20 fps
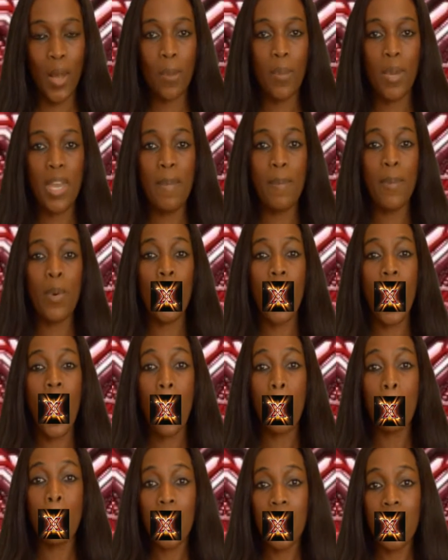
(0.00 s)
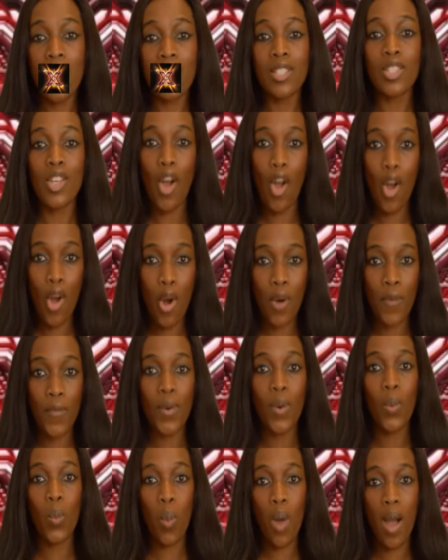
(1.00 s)
people are
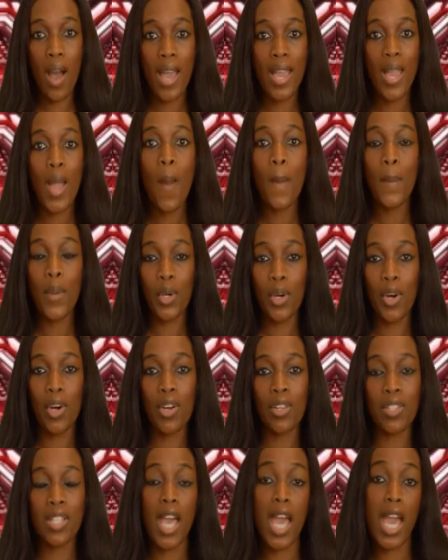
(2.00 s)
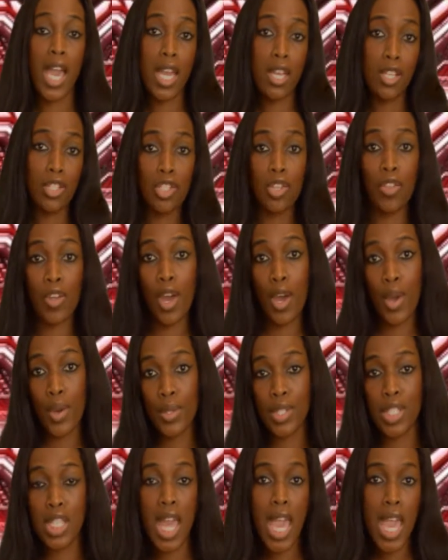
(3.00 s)
off. Why? Because H to the
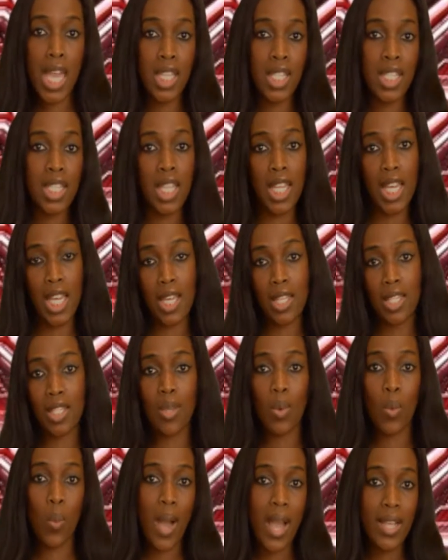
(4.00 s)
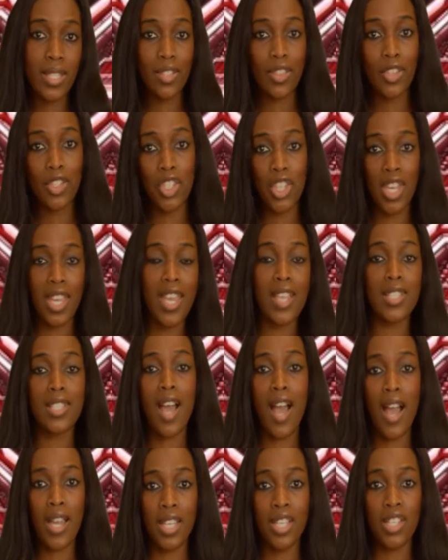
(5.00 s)
O to the M to the E to the Y to the G, it's
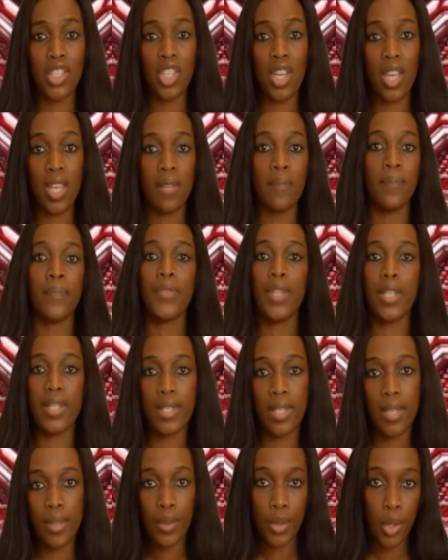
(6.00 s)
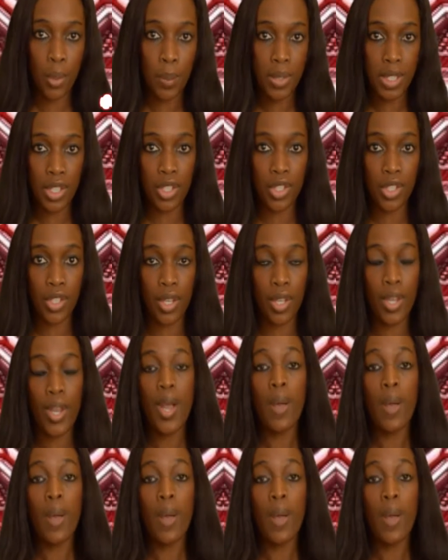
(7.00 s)
Honey G is still in the competition.